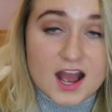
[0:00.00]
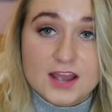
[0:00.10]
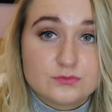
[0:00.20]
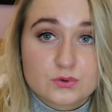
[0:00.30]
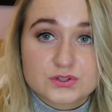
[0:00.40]

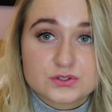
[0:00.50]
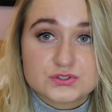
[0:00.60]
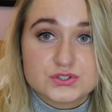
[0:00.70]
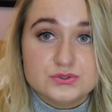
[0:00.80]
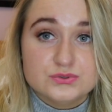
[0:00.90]
I've worn those
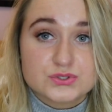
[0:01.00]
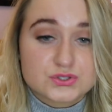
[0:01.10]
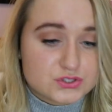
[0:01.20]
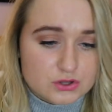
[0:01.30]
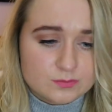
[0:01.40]
shoes
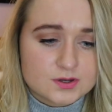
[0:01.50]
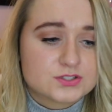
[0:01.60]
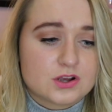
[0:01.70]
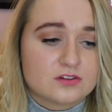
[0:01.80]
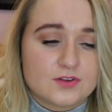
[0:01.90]
so
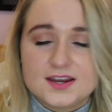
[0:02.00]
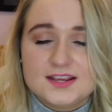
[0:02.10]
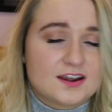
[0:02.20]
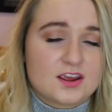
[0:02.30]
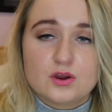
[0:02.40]
much
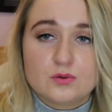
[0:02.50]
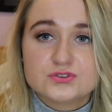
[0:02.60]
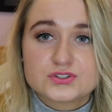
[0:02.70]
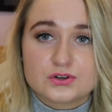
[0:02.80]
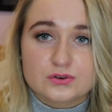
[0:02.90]
already, and I know I'm
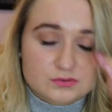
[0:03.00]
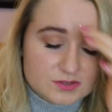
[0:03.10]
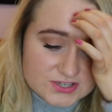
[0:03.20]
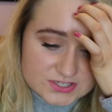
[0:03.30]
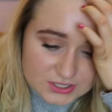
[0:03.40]
just gonna
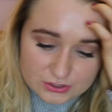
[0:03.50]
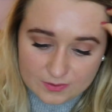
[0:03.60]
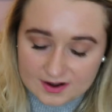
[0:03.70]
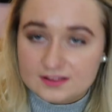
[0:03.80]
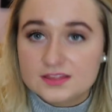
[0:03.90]
continue
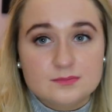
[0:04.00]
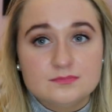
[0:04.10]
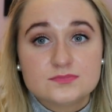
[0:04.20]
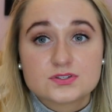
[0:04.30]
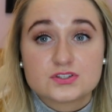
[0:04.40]
wearing
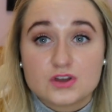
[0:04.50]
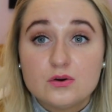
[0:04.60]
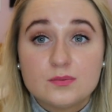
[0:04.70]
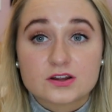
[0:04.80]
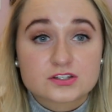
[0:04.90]
them so
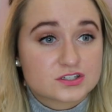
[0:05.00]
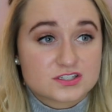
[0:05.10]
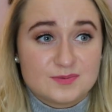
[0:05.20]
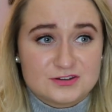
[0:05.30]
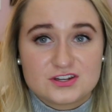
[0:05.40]
much,
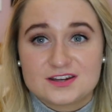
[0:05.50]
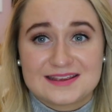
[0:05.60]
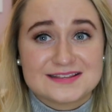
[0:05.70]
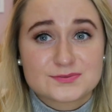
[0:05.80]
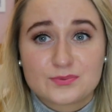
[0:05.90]
especially in
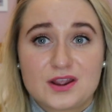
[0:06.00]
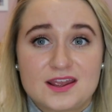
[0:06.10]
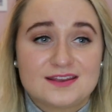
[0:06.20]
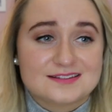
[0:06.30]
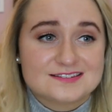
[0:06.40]
like
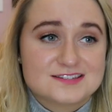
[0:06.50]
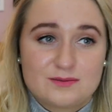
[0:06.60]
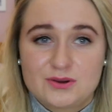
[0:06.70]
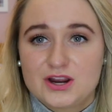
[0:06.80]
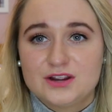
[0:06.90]
spring and
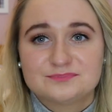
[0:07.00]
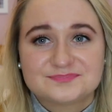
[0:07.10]
summer.